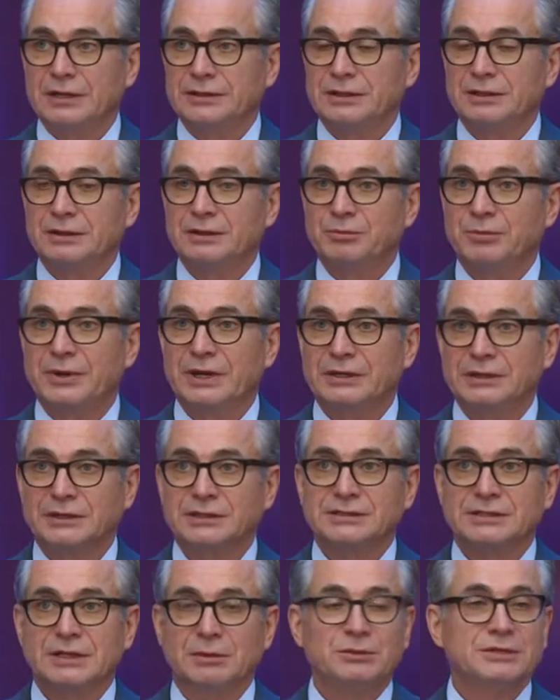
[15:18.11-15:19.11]
and the patent
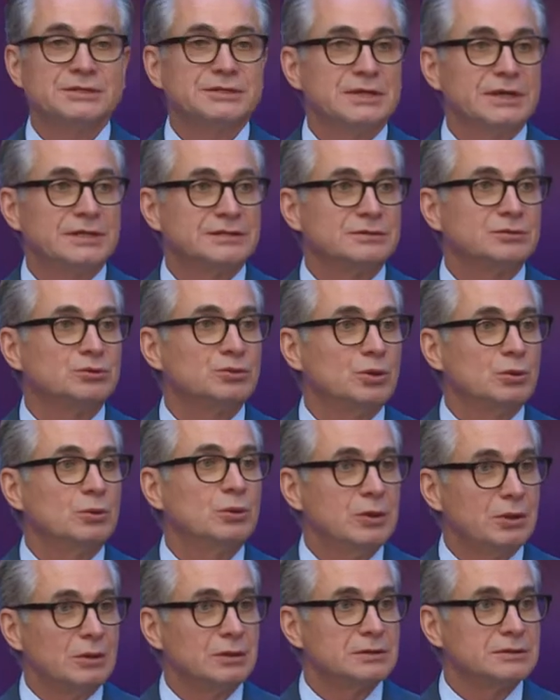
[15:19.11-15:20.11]
examiners has to know
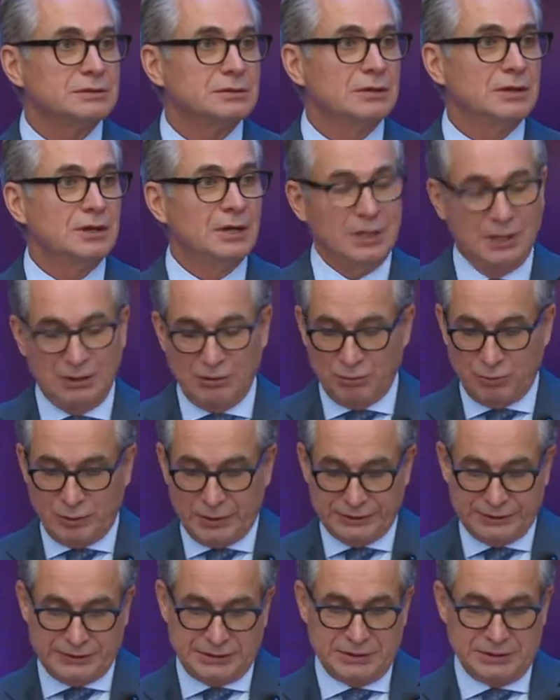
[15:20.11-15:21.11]
also
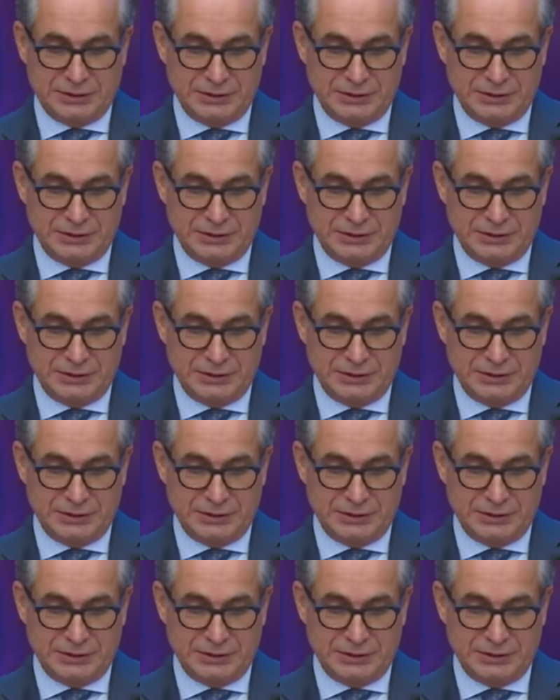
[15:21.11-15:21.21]
what